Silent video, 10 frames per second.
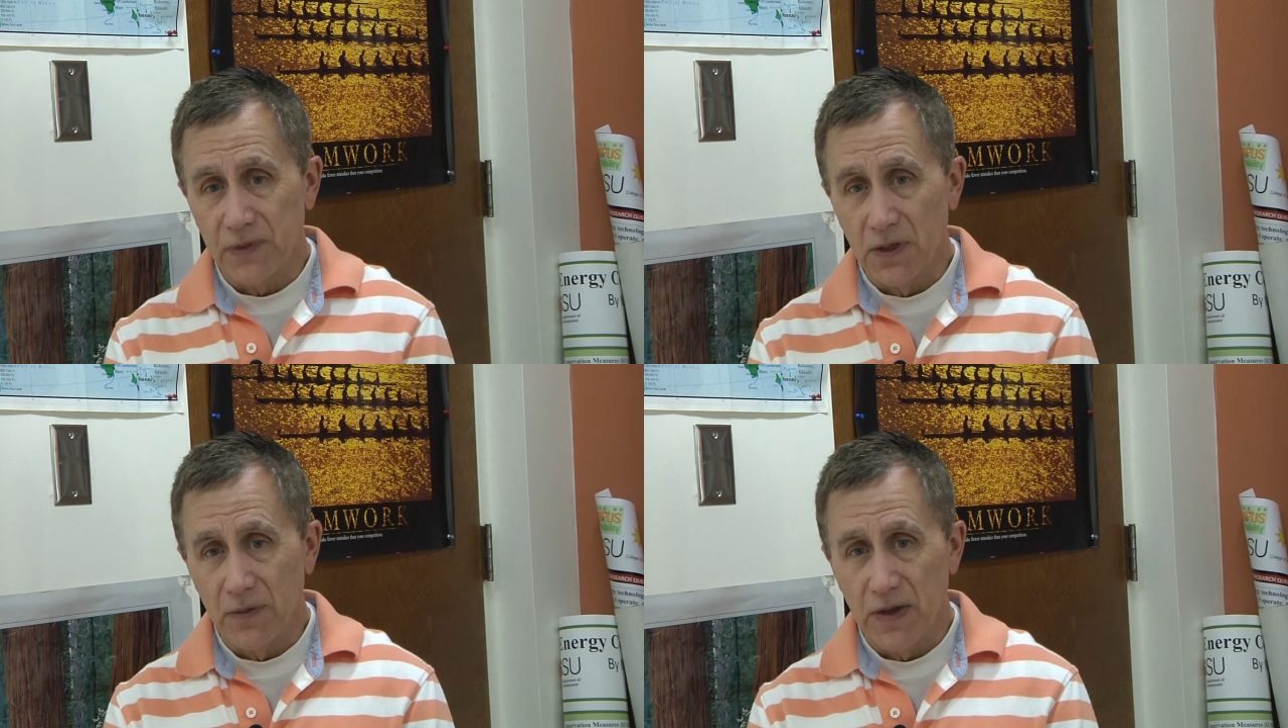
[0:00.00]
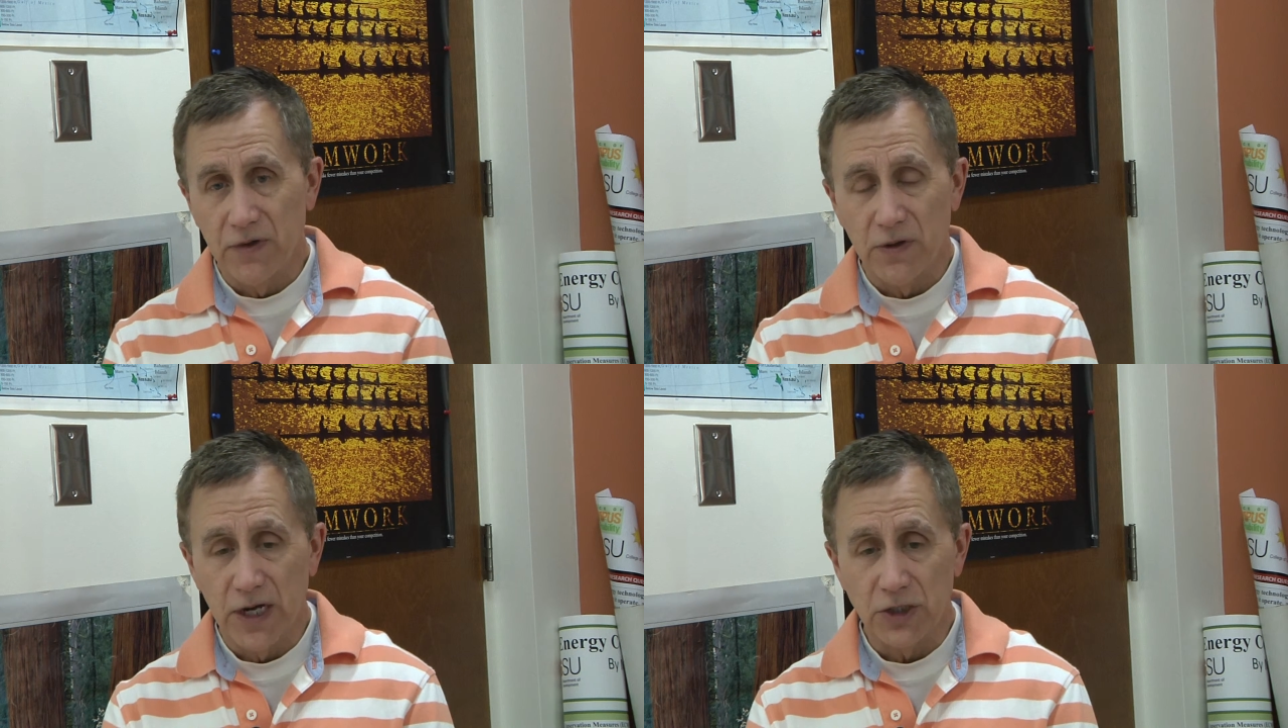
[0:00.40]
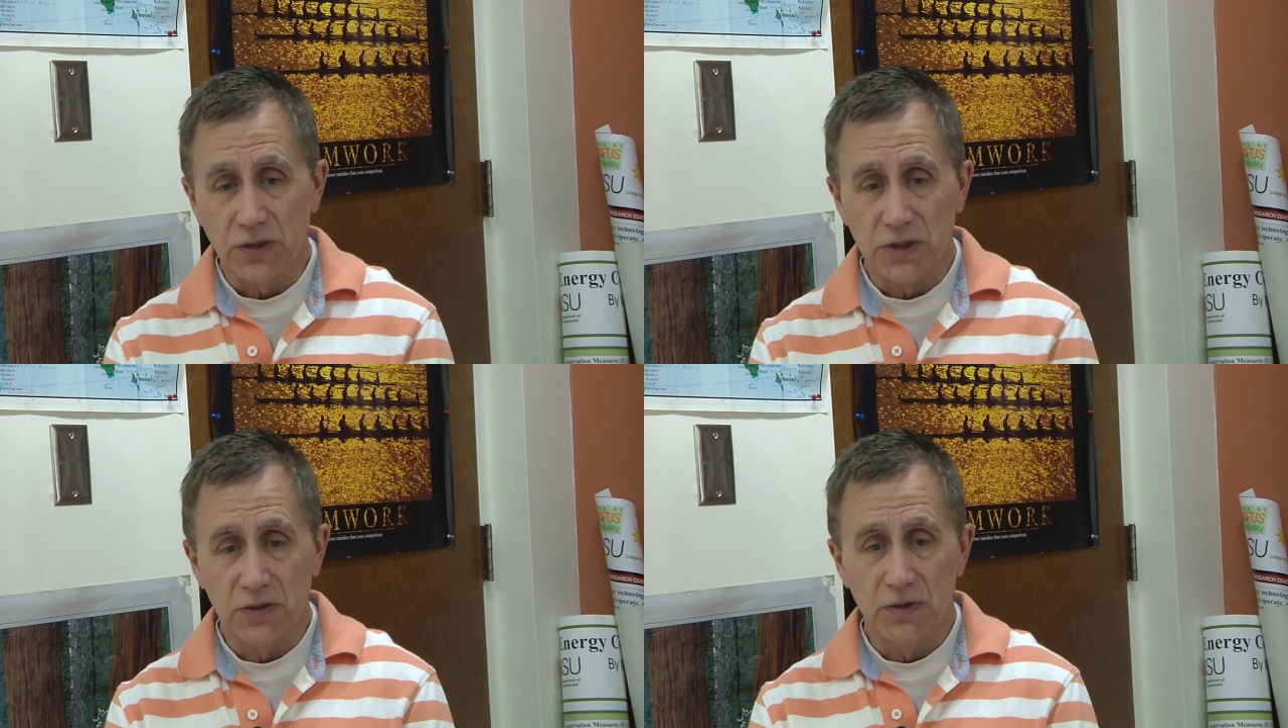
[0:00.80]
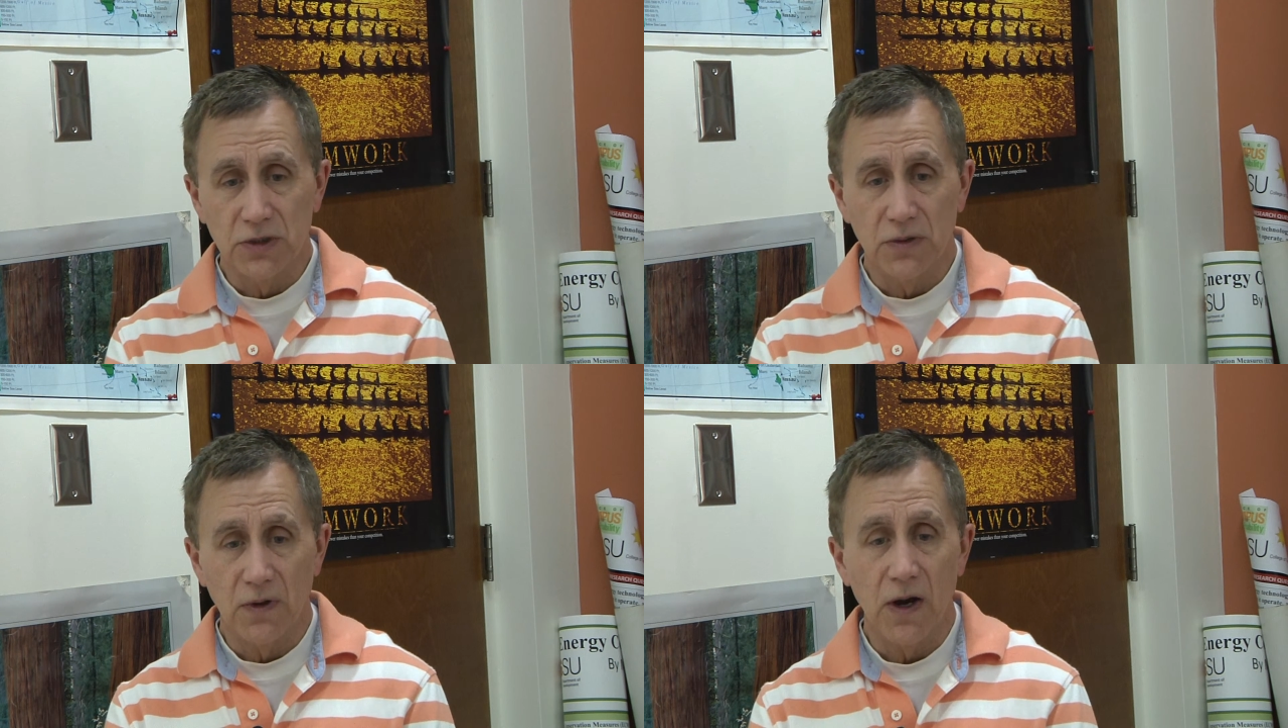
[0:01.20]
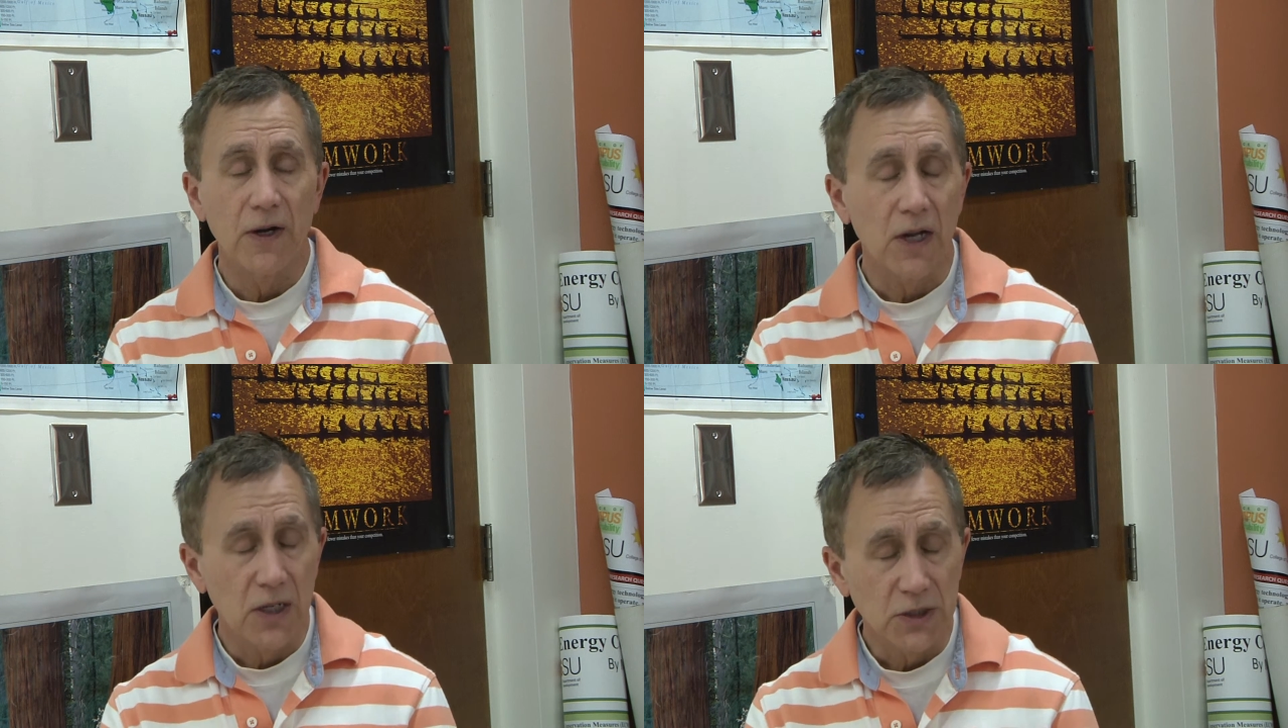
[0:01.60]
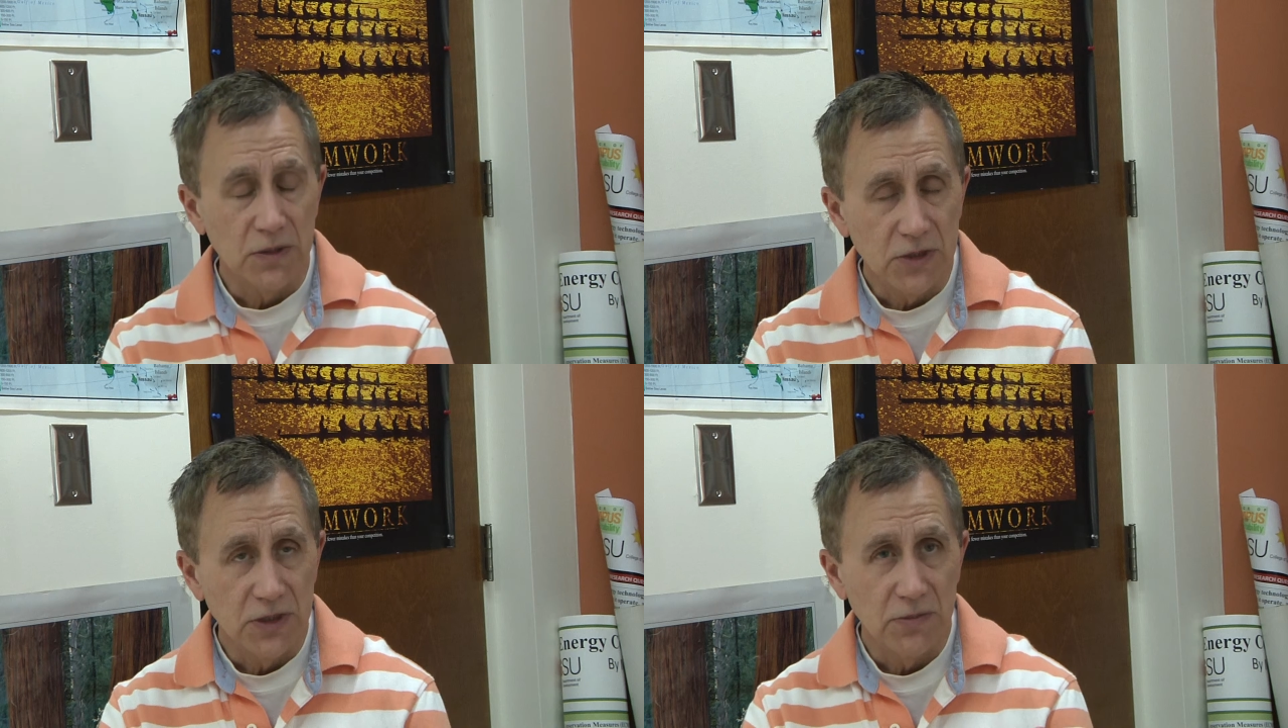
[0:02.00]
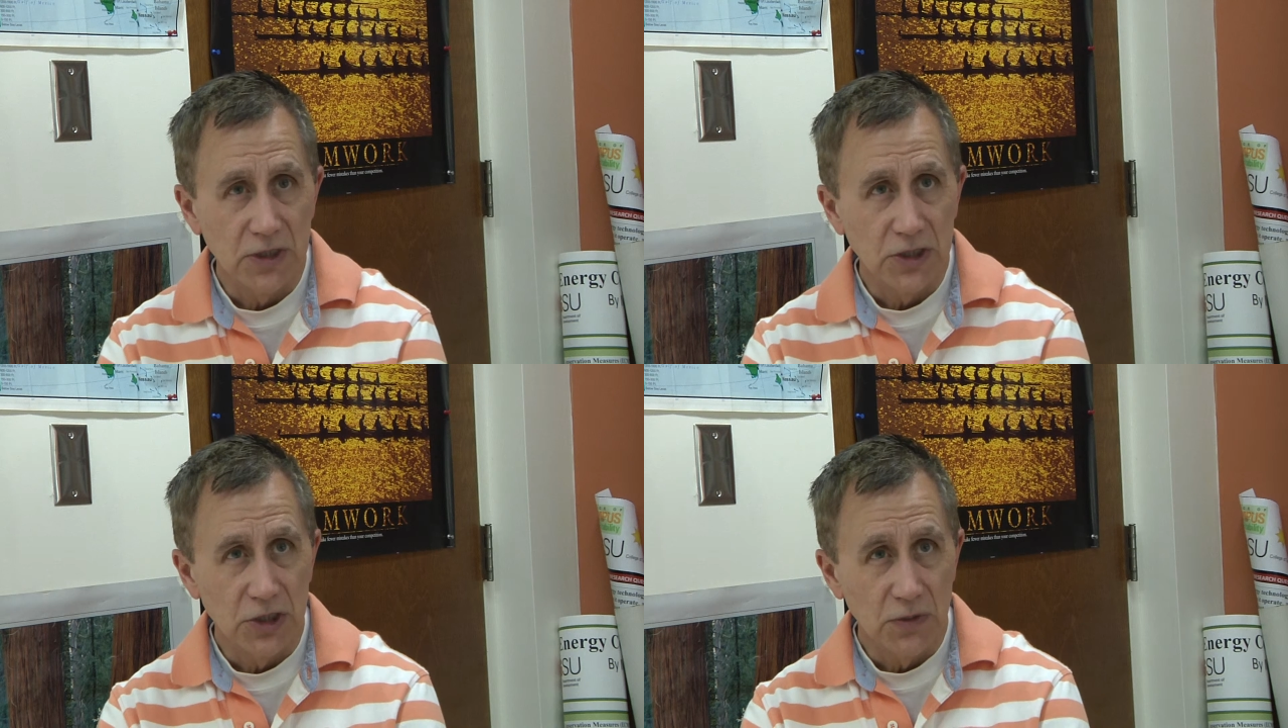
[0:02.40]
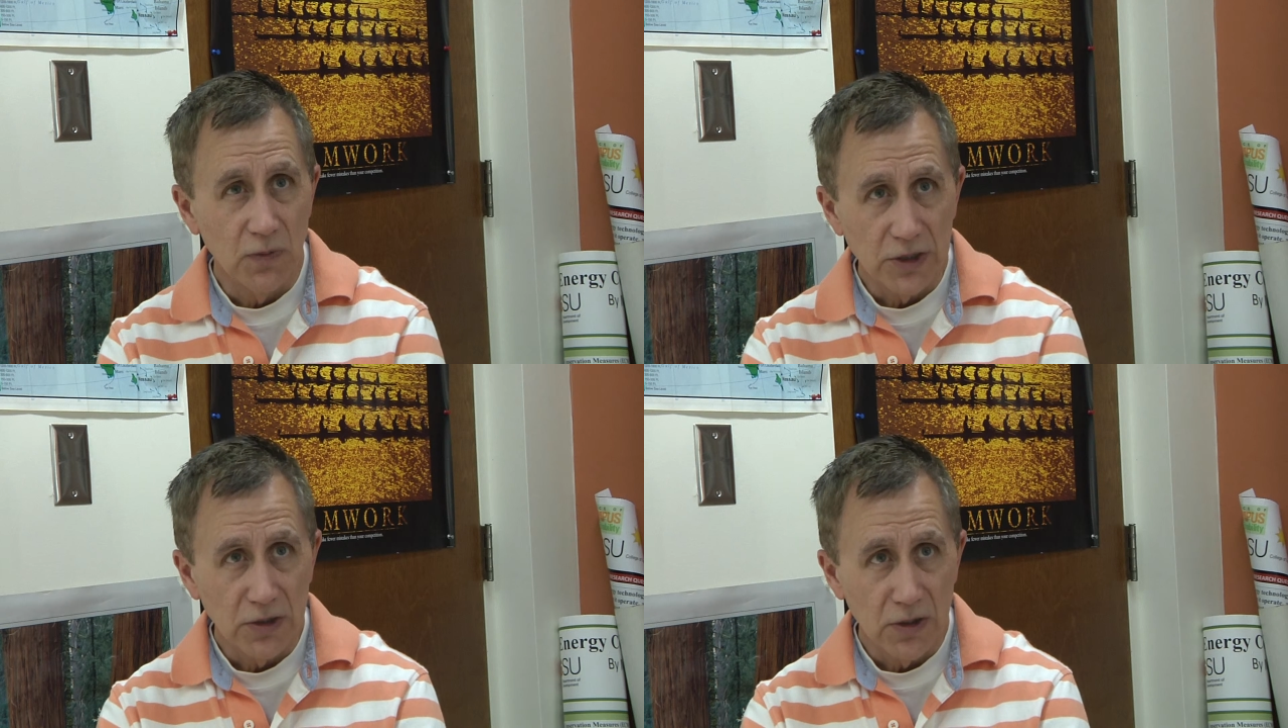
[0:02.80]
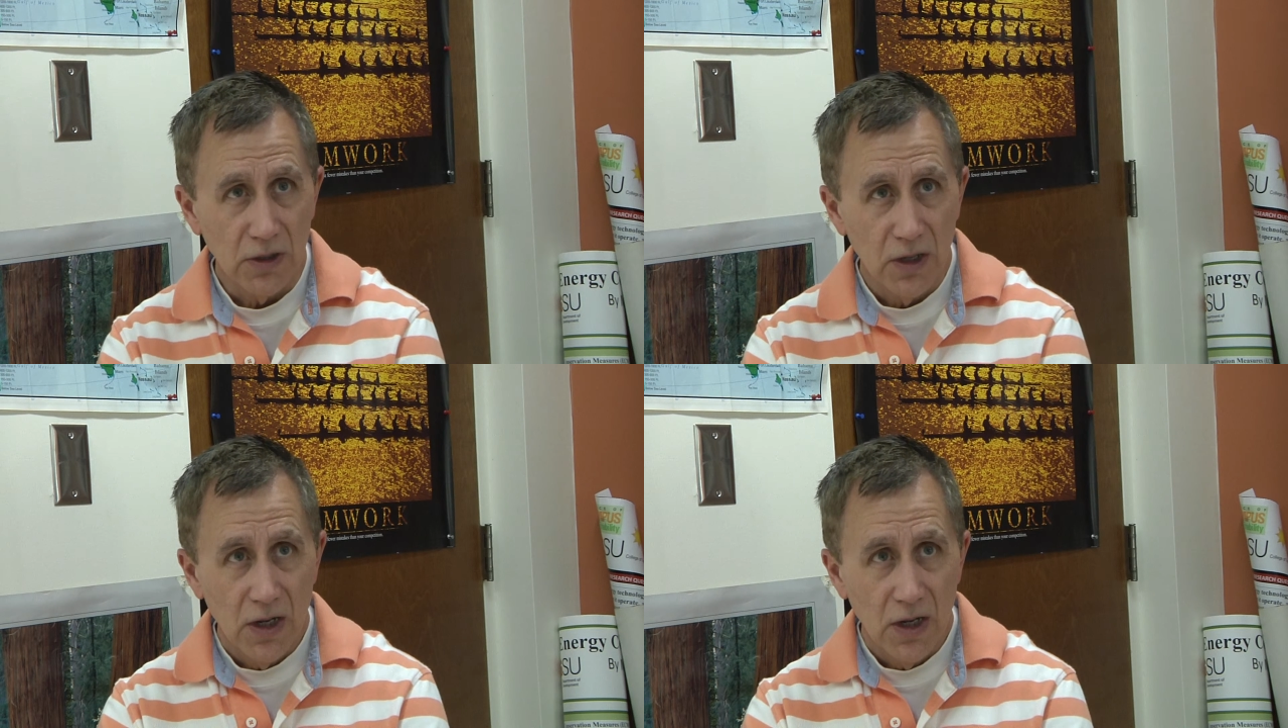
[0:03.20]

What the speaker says: We have international students who aren't accustomed to the BG winter.